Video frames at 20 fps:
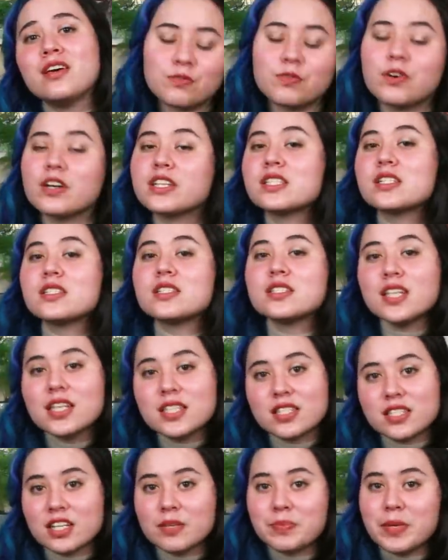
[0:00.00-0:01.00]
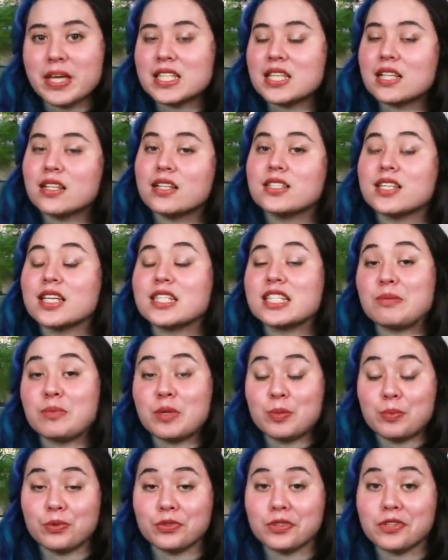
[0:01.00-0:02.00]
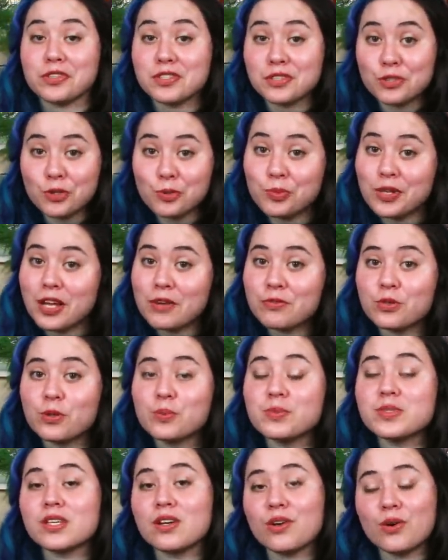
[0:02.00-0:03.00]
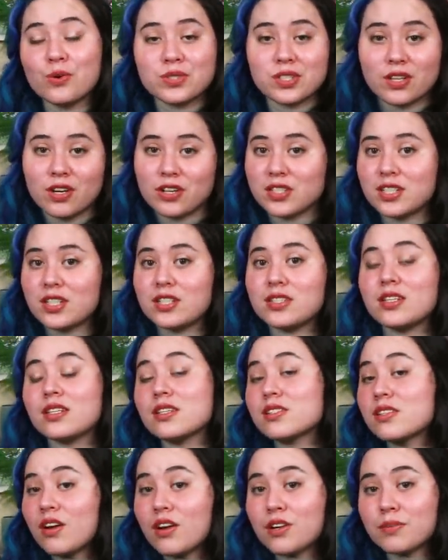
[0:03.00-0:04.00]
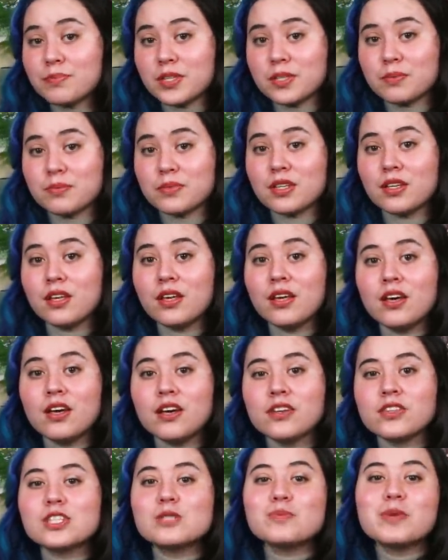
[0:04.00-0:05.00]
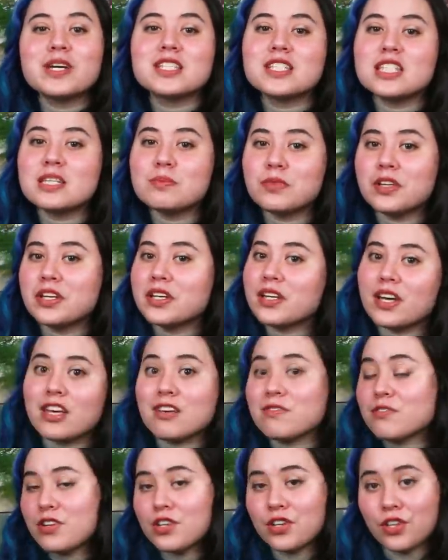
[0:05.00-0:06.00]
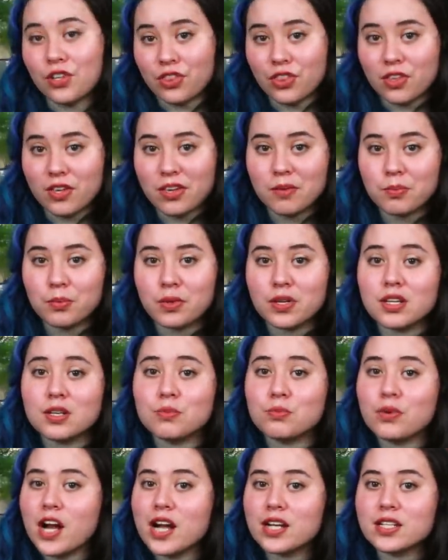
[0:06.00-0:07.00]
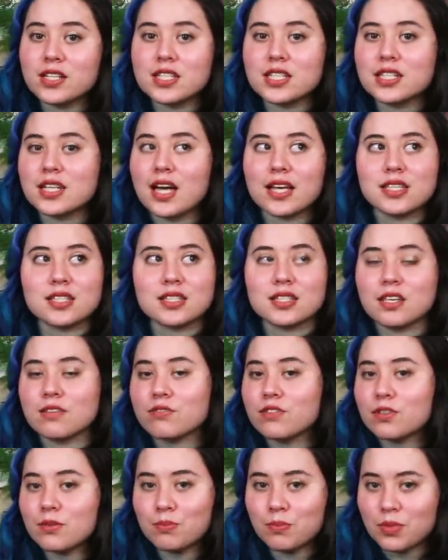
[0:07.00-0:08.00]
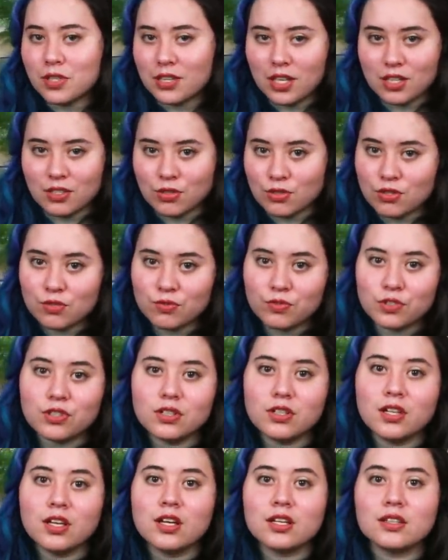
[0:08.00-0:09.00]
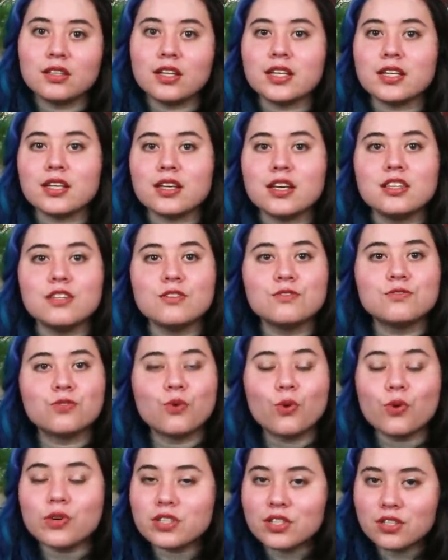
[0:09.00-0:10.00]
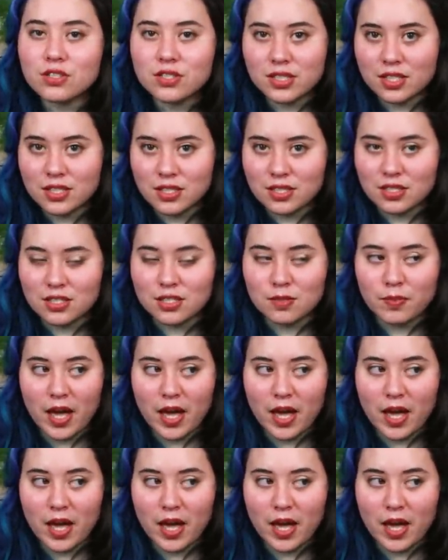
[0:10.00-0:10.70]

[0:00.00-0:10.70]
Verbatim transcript: FOSTA SESTA basically says that people can sue platforms that host content that has harmed them. This might seem like a very good thing, but in practice, it hasn't even been that useful. Like, in the four years since it has